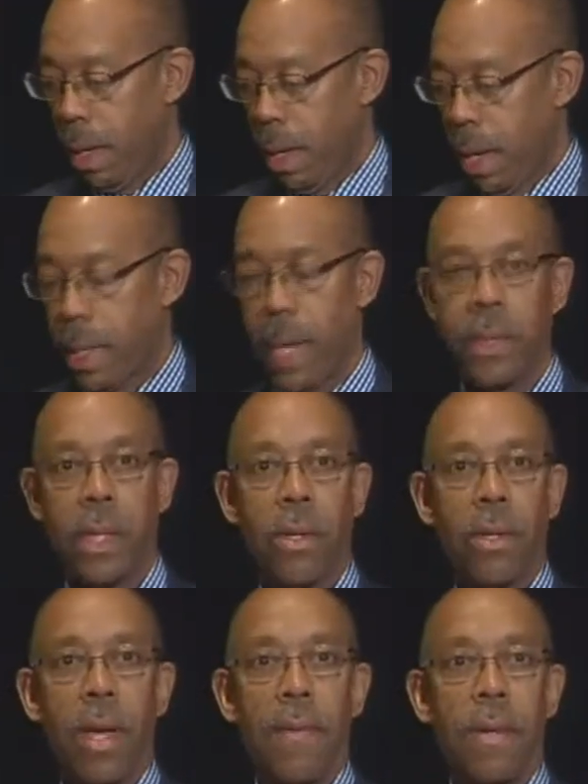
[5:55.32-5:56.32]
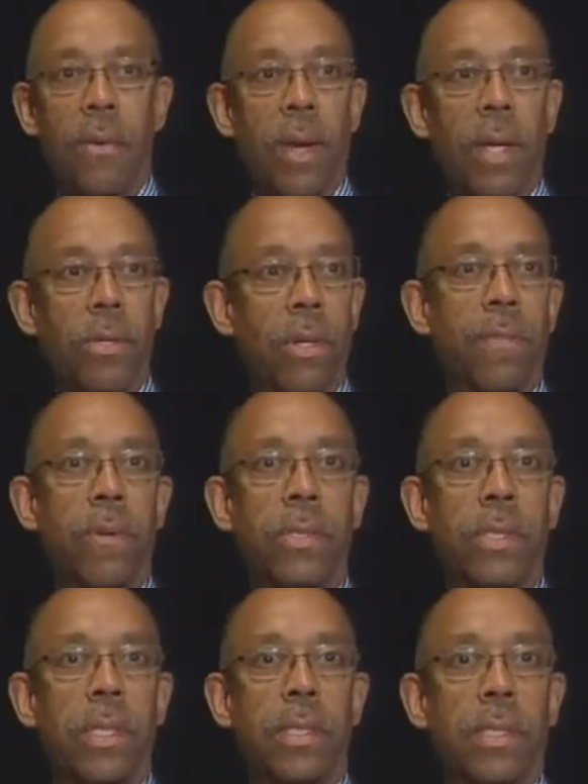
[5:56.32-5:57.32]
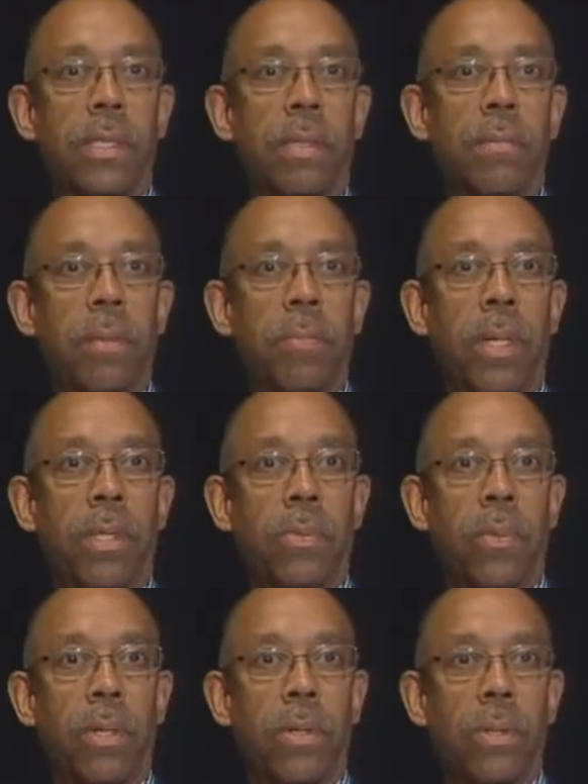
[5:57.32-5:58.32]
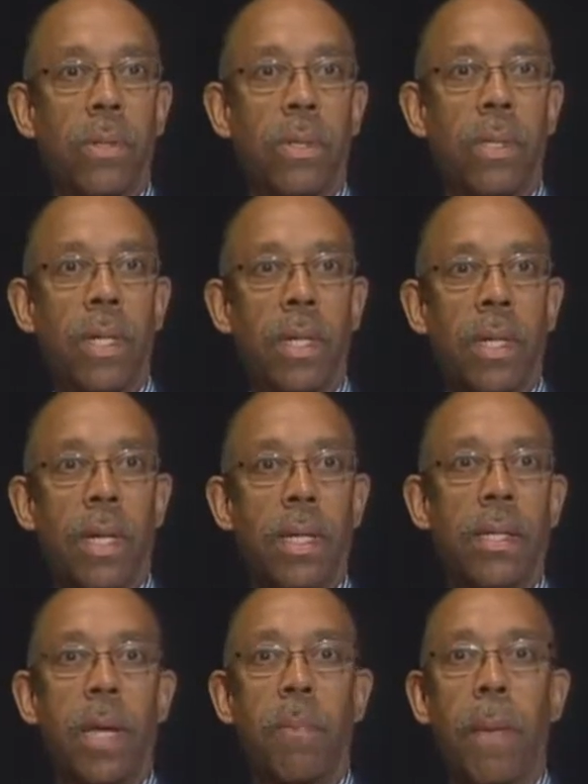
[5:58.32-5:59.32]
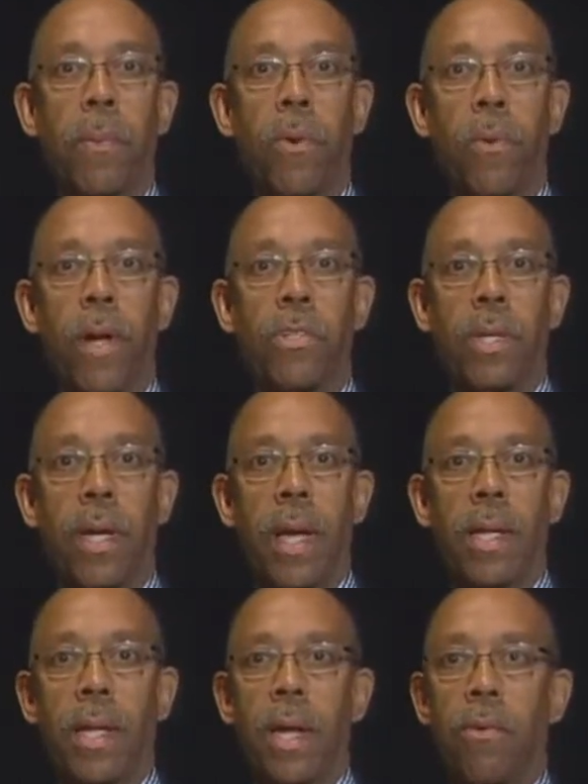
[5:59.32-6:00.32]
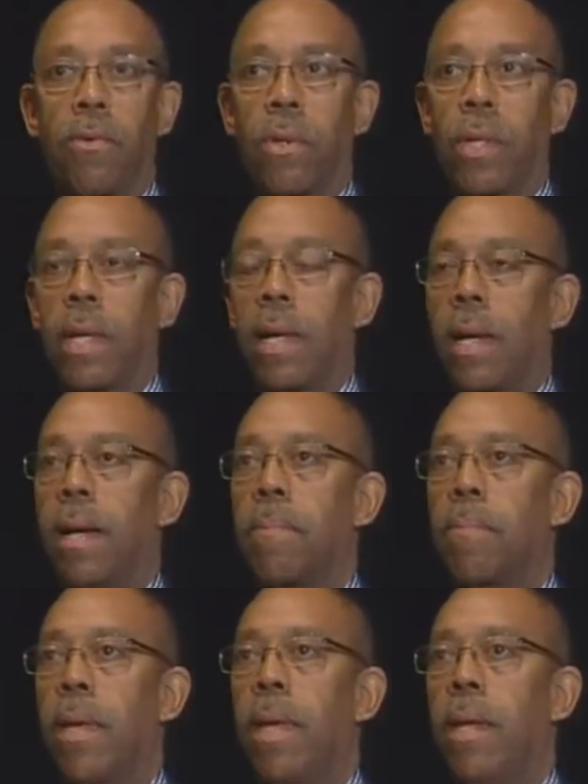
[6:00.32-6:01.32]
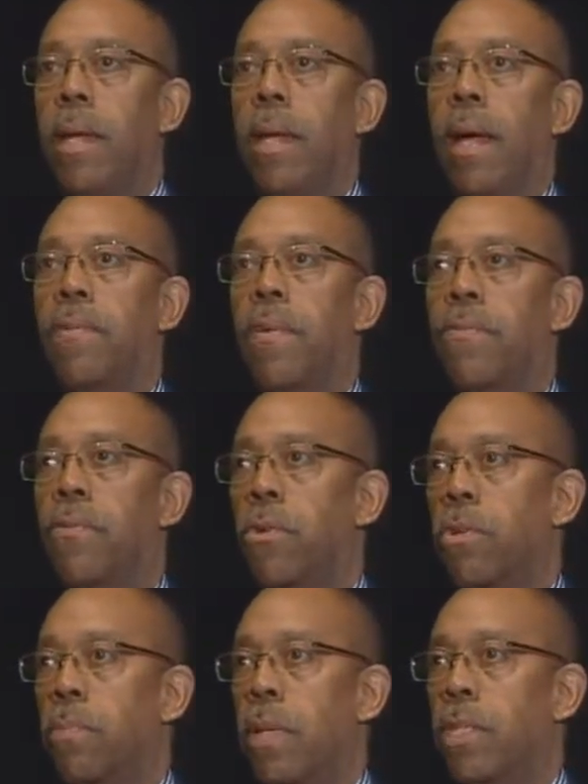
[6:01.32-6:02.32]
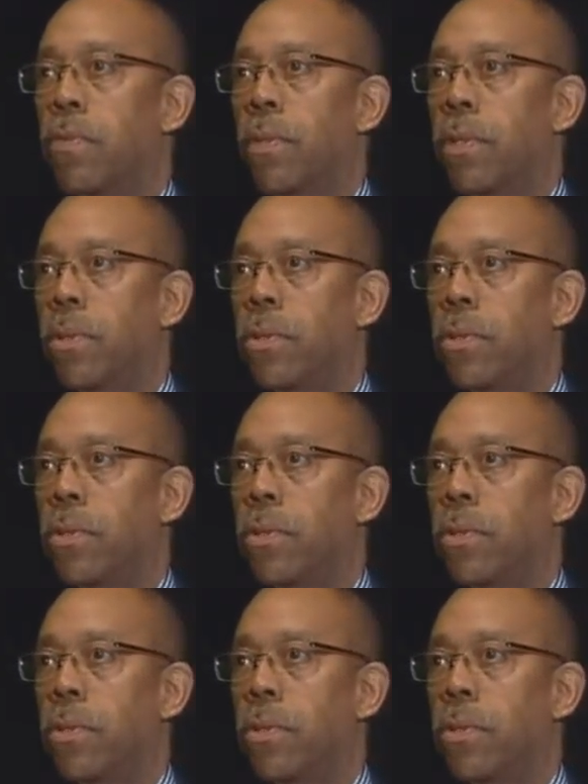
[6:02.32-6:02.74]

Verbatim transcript: And I think you'd have a great university system, a place where you could uh, take people who are educated and really um, have a fertile place for those